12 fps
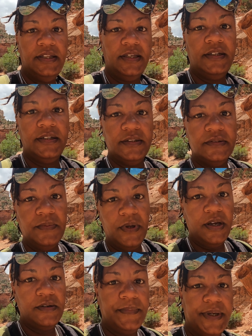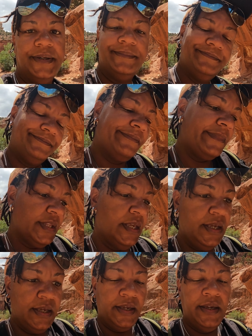at the end of this walk, but
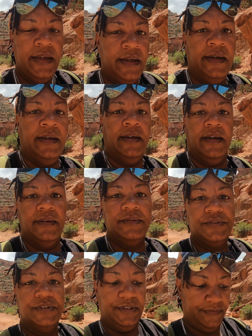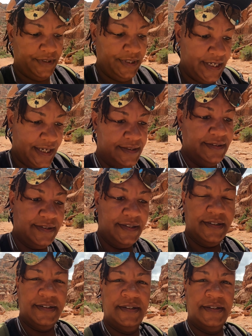it was still really nice.